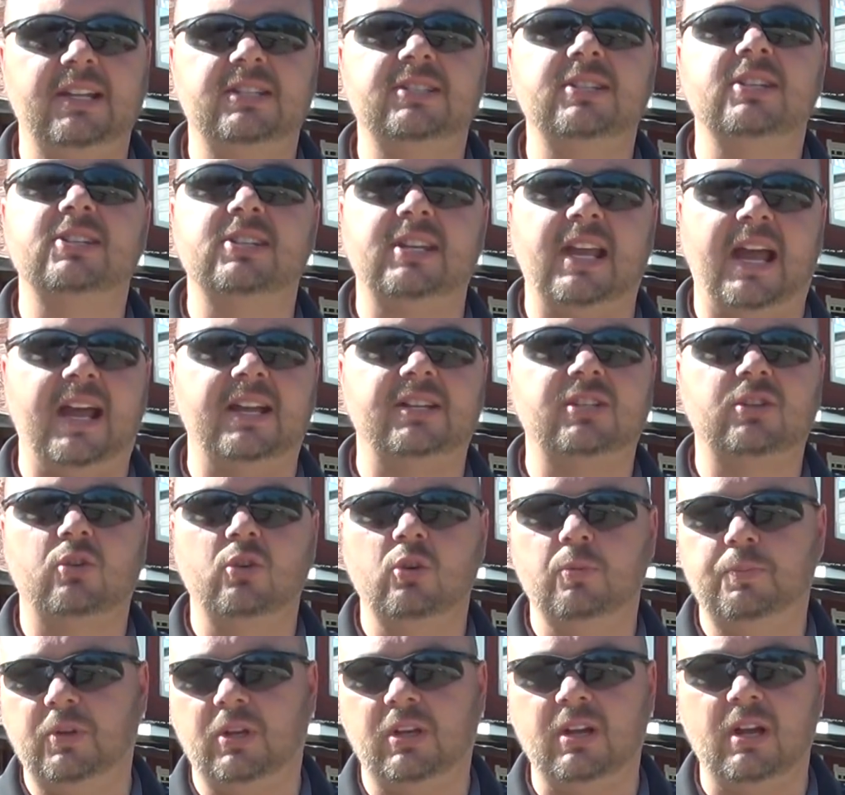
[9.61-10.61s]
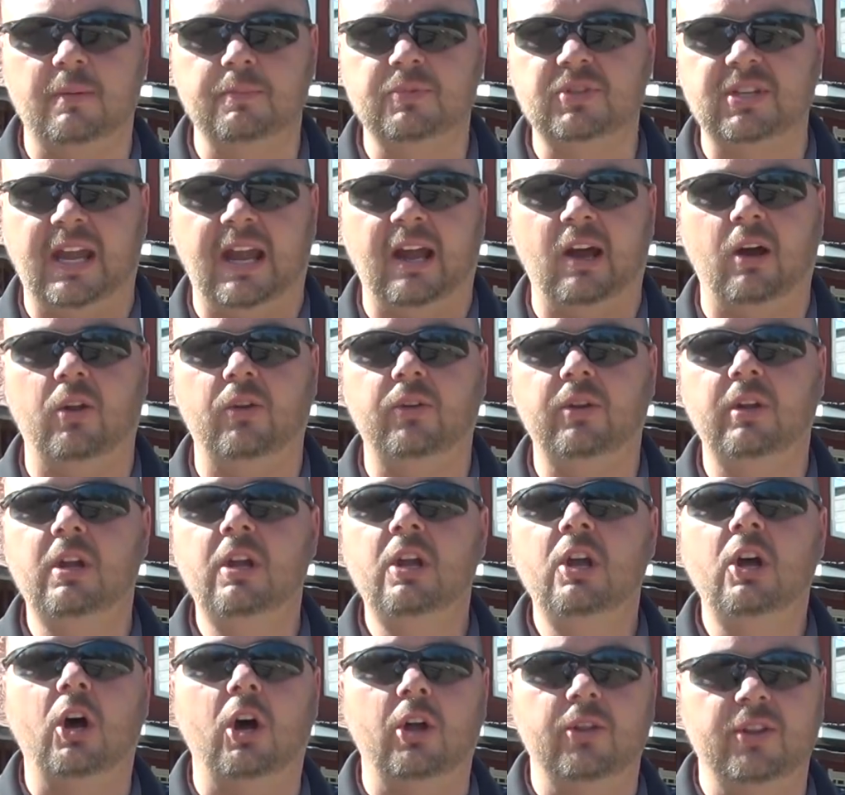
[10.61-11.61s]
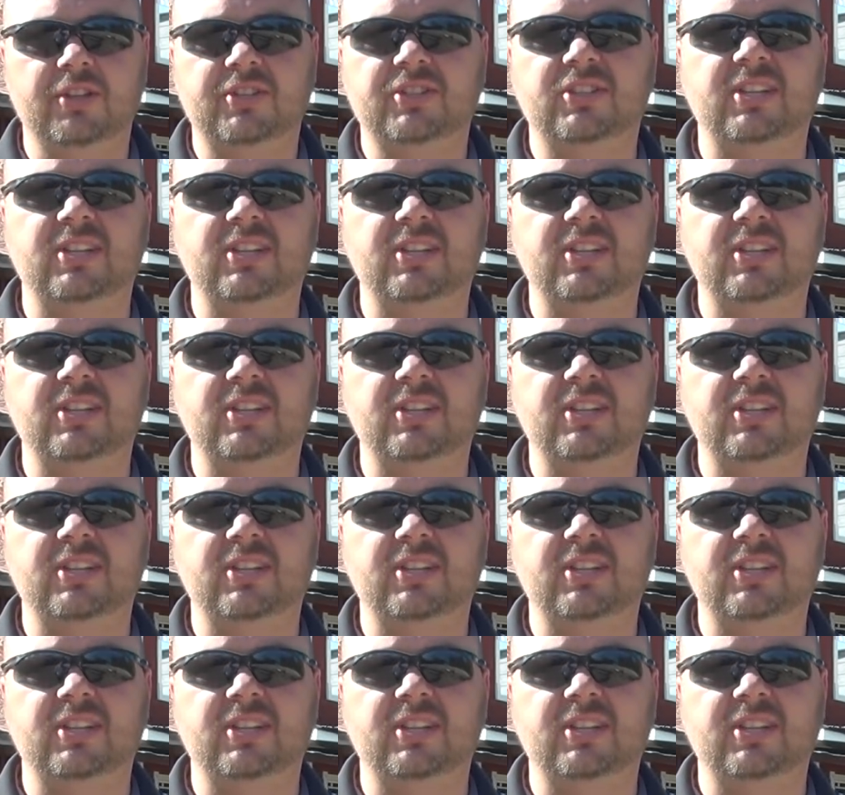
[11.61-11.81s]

It's a SASS group that comes out on the